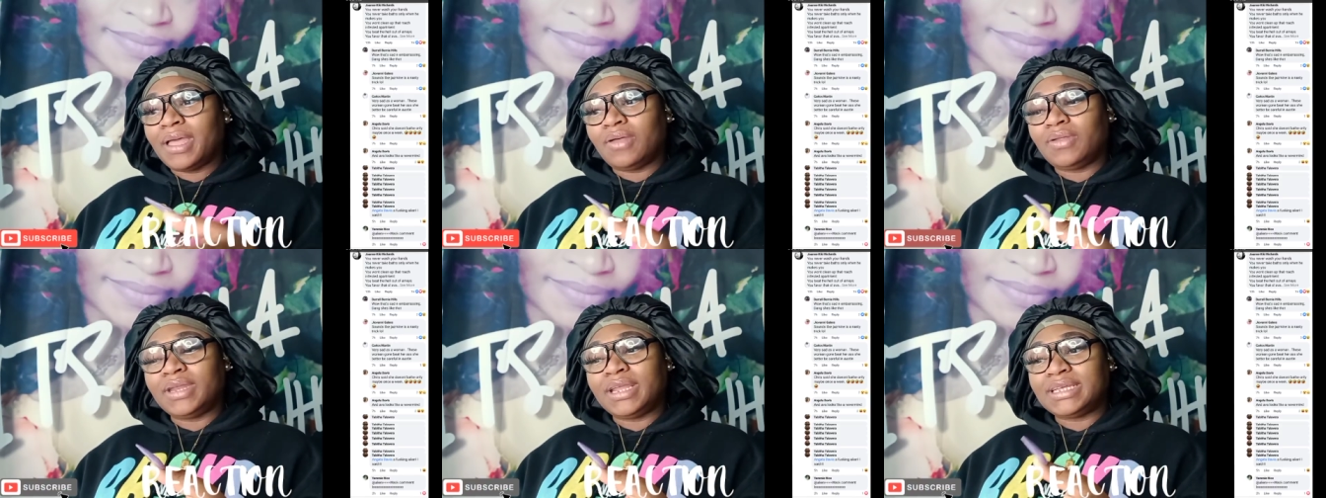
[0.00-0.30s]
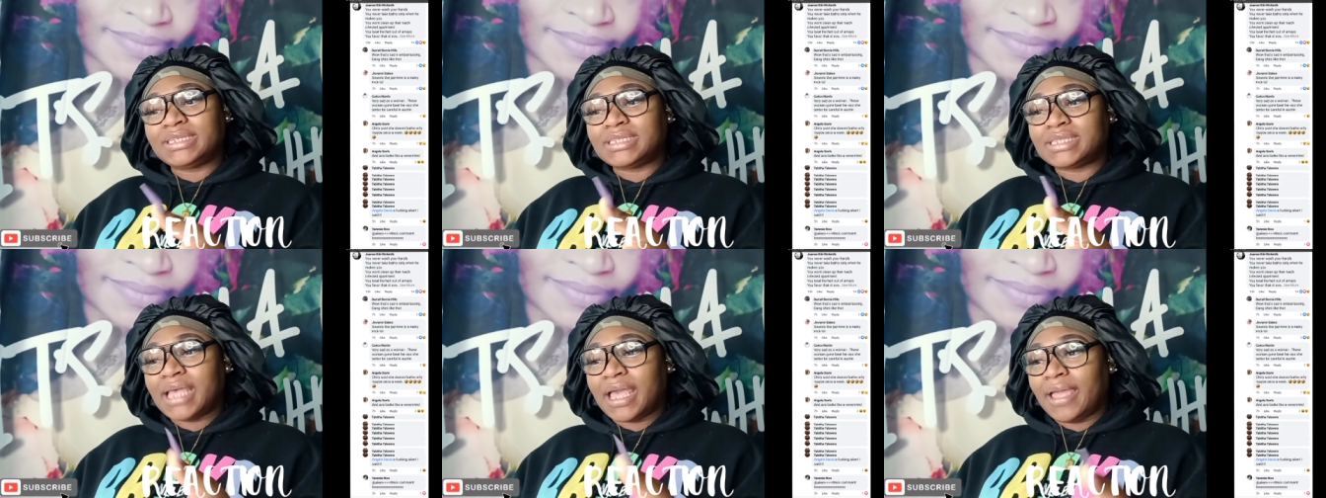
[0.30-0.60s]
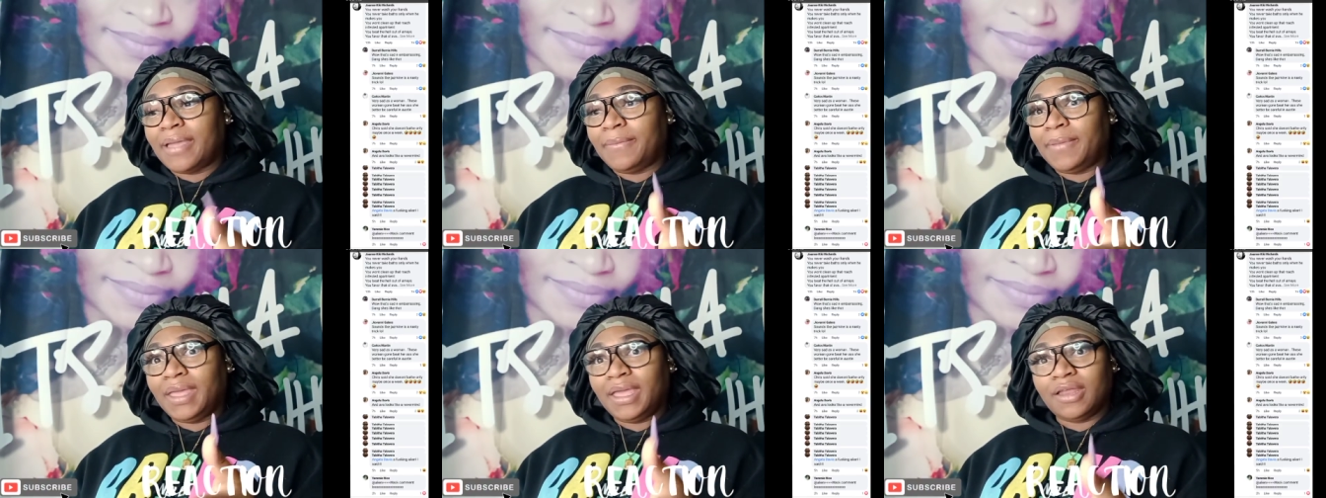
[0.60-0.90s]
on that
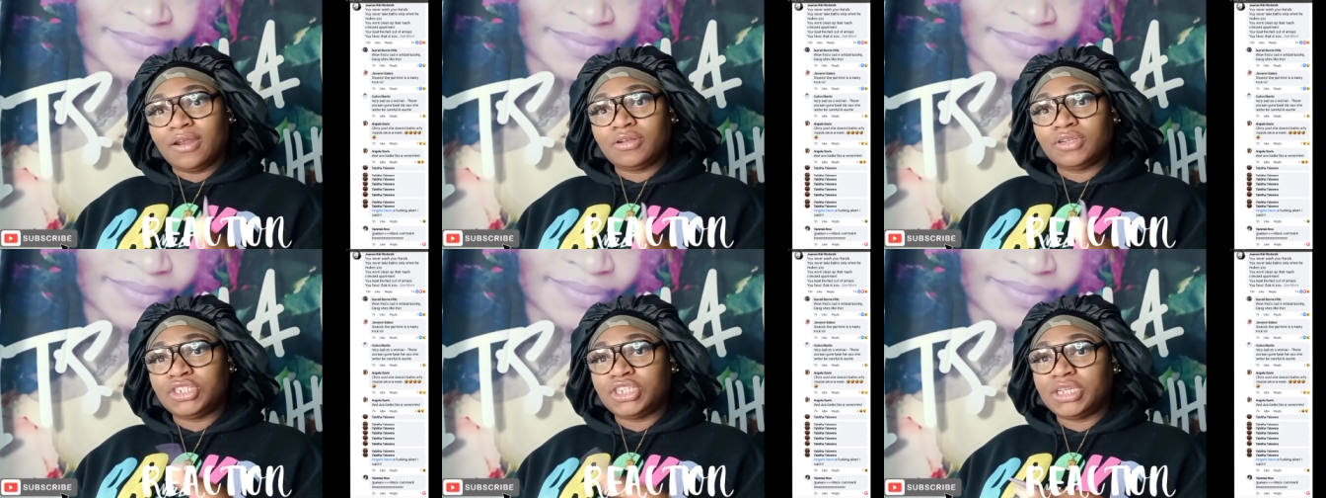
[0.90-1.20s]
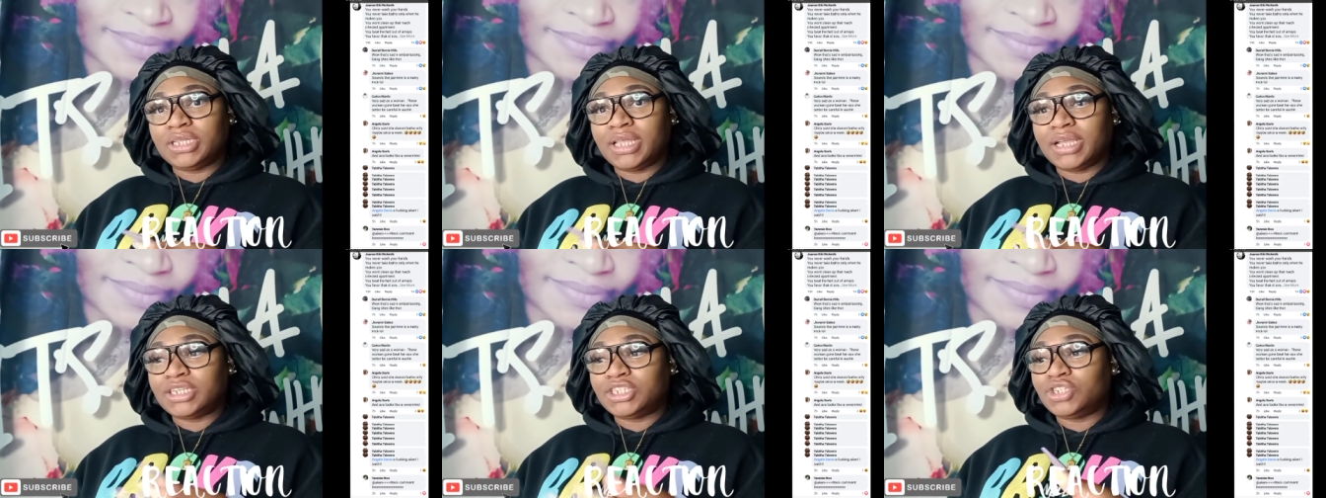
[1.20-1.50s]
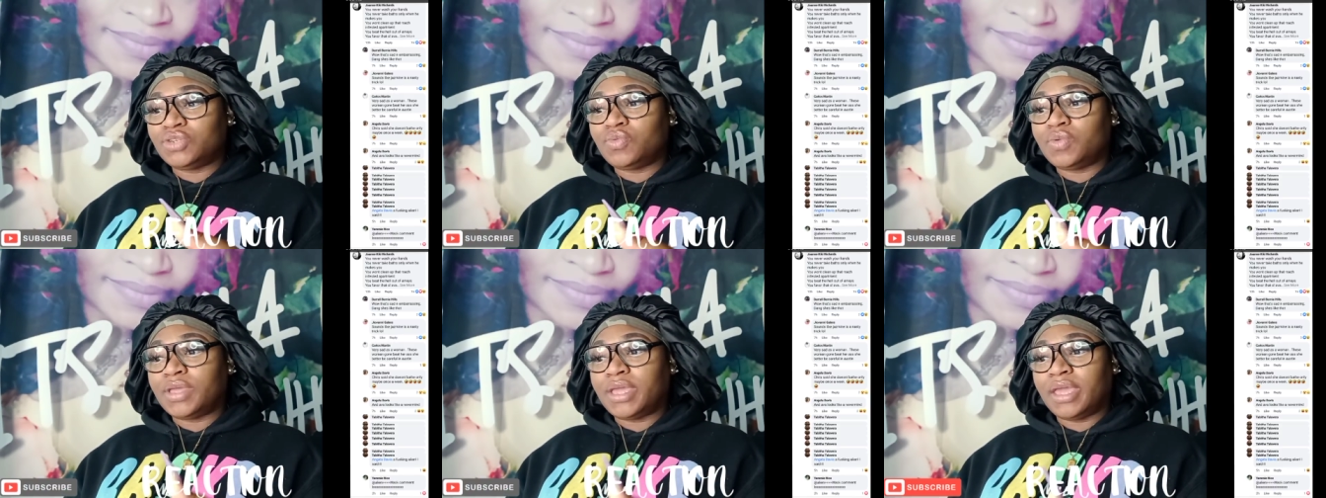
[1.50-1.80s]
same energy
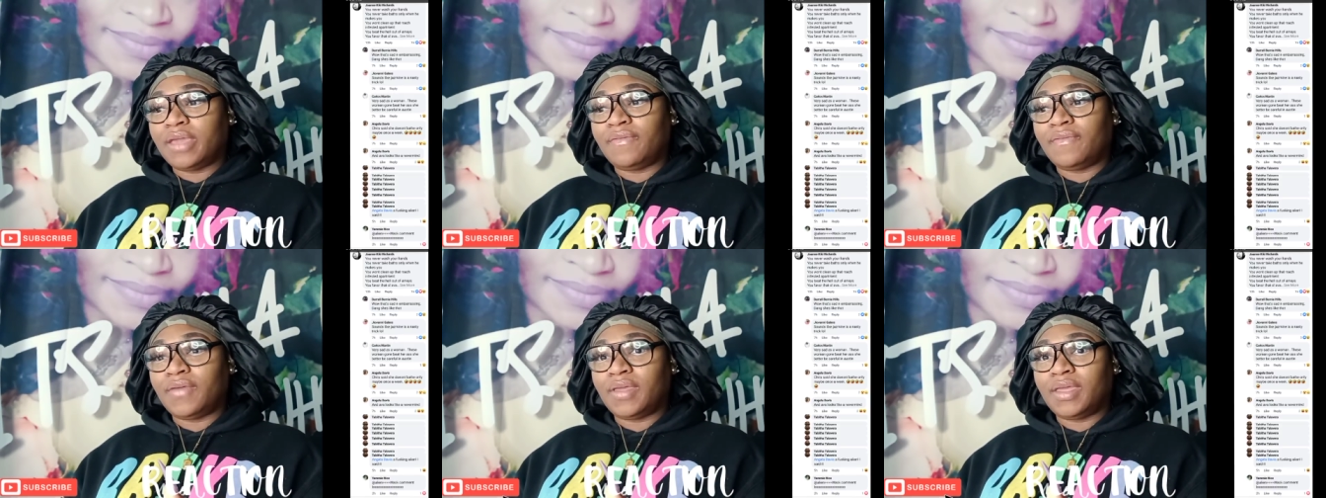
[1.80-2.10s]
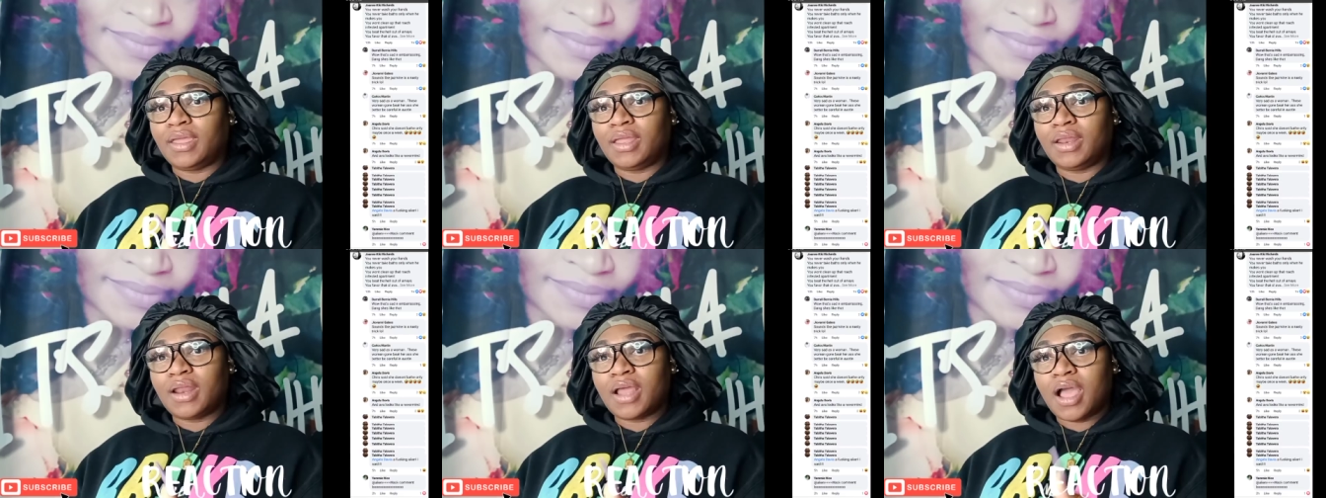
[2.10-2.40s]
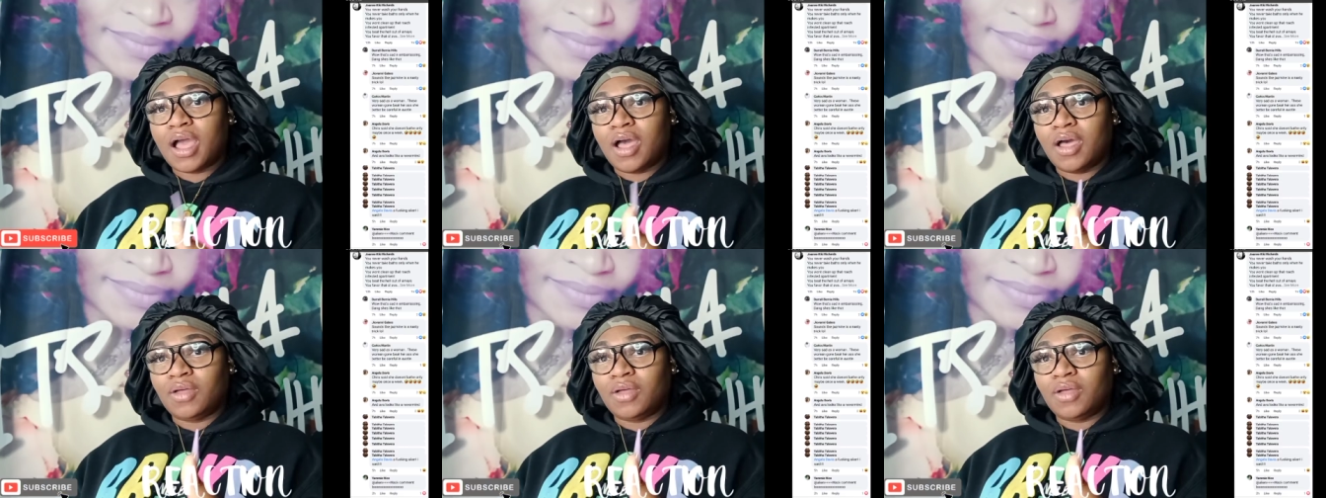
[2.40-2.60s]
that you giving